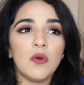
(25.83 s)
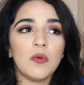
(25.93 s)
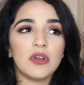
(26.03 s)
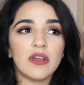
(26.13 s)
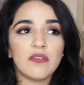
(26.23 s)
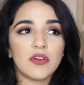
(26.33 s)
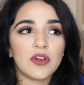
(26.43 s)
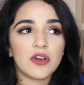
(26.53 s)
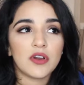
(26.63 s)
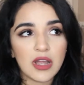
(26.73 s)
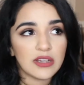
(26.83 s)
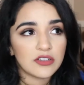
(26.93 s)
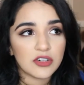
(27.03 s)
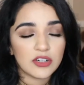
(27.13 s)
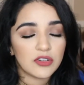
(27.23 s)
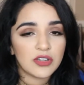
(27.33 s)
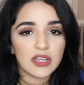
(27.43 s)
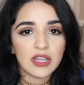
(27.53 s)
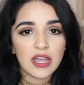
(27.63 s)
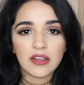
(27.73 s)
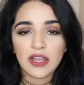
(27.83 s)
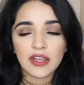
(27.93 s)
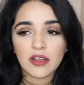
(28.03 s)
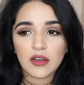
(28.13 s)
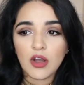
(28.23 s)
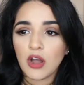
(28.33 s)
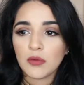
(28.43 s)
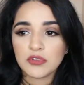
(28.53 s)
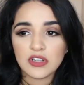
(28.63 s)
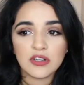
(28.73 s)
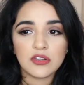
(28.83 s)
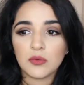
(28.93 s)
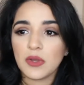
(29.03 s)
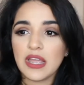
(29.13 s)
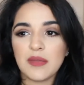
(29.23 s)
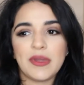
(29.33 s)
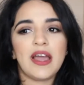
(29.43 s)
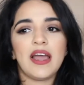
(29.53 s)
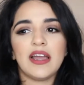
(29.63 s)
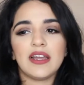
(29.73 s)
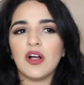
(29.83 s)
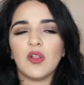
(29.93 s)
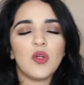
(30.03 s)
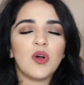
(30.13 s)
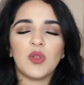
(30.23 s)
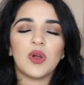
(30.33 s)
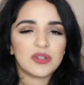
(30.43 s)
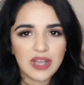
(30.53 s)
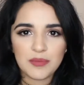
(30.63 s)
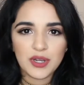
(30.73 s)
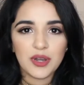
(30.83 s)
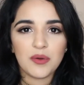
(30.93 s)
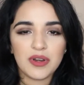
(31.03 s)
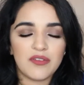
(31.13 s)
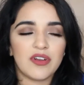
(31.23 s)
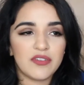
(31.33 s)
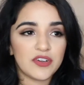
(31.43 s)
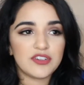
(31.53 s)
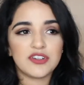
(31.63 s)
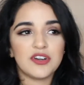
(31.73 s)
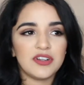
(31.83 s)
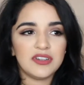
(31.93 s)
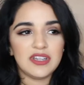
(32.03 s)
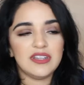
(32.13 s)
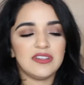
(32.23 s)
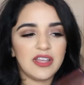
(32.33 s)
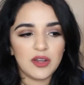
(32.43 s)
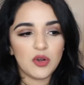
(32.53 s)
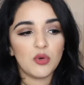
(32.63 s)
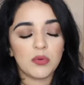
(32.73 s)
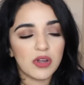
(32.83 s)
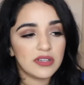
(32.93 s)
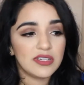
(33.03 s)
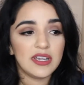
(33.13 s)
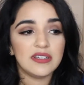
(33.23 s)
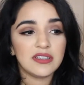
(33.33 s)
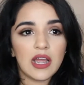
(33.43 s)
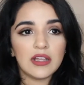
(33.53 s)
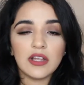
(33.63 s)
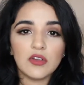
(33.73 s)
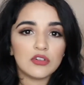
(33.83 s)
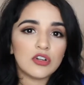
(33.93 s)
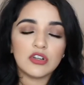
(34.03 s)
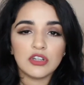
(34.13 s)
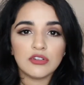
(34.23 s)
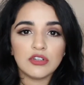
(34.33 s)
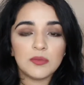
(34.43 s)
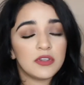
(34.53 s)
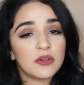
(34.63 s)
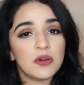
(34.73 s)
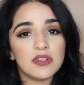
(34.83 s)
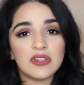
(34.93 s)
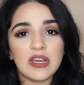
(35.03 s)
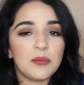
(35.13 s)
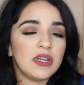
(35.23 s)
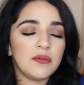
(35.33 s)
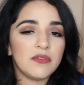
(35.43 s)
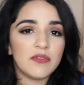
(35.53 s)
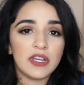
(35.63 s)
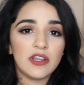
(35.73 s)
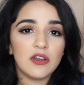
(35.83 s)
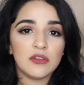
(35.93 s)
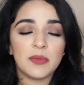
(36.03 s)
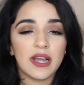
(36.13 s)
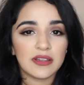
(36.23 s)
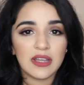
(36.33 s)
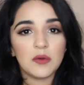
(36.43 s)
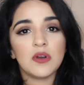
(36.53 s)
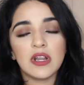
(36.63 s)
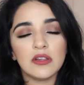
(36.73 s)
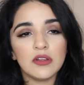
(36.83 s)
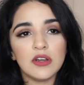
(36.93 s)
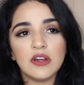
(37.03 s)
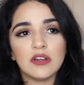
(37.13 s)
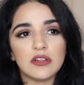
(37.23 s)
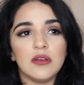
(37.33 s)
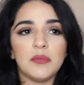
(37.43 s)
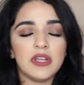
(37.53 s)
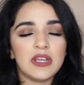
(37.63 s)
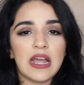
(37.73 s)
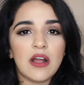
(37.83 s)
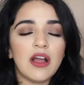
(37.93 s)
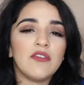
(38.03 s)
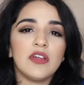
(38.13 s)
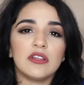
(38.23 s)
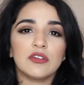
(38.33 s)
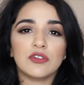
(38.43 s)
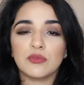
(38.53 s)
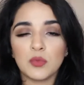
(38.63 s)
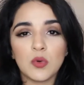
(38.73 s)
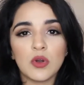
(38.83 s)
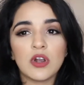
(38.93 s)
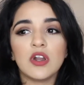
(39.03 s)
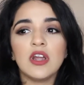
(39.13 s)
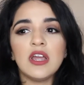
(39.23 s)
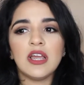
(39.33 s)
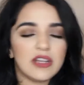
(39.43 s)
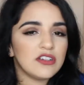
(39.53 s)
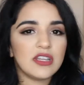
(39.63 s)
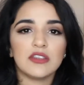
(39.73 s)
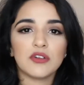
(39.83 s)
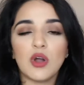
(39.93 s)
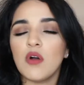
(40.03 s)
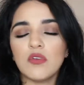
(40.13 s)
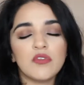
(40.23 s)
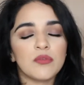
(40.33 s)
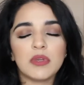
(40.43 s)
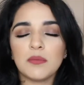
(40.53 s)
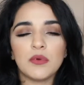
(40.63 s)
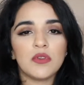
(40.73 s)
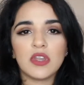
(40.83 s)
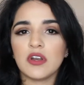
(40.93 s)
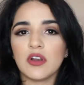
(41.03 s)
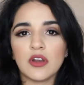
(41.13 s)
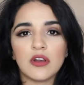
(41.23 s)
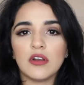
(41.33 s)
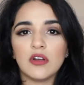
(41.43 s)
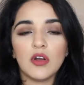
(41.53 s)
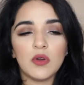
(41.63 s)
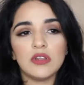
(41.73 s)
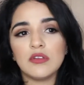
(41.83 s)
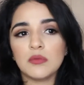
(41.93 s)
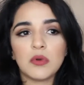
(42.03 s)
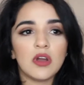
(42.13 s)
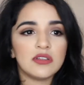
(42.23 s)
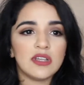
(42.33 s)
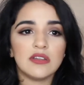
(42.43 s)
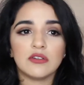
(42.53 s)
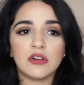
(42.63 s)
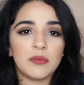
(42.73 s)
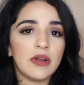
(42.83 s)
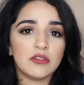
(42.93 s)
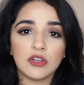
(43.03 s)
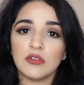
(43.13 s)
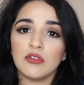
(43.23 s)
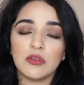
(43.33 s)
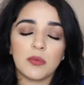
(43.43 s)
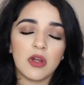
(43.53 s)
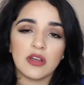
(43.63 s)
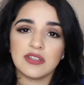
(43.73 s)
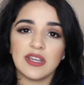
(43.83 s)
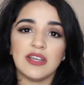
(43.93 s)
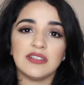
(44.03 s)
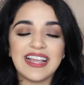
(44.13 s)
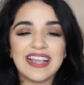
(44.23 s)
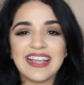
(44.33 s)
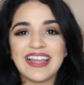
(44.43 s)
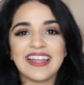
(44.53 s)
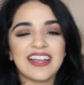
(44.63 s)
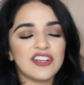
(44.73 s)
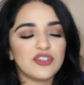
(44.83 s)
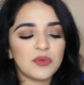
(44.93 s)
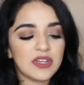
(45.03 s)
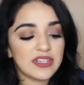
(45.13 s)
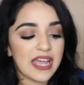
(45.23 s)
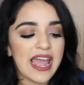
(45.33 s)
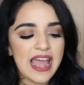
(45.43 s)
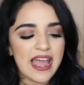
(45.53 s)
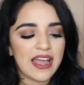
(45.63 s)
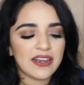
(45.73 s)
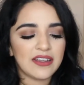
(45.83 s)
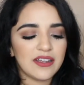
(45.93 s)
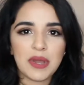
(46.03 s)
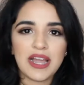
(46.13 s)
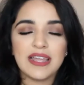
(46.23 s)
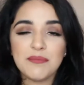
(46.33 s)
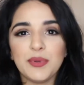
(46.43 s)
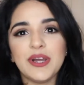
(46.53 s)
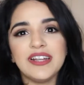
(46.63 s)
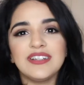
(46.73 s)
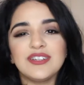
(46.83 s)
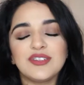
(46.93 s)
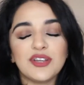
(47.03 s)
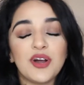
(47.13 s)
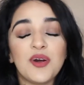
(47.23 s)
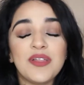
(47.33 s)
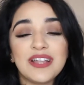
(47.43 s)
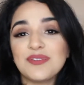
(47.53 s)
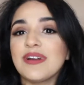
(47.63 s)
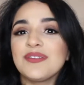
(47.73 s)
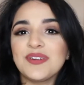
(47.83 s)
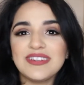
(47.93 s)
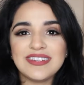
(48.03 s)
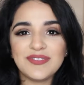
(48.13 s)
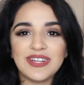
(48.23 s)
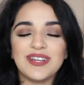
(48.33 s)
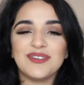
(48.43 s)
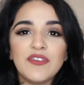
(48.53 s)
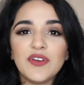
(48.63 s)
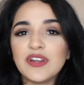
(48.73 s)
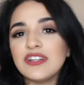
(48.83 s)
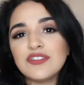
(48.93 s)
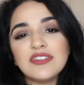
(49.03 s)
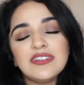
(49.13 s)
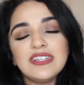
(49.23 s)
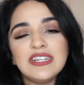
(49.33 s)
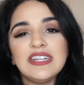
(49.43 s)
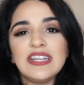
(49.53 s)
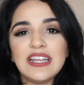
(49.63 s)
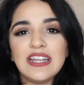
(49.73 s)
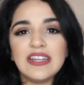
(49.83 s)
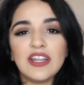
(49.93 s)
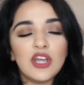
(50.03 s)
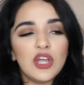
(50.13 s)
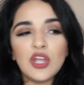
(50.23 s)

whenever I started looking at options way back a long time ago, whenever I first started this whole process, I looked on YouTube and there wasn't that many videos back then when I looked, but now I feel like there's more. I just think they're helpful for people that are going through the process or about to go through the process, and I just wanted to add my input. So that's why I'm doing this video. So if you are interested in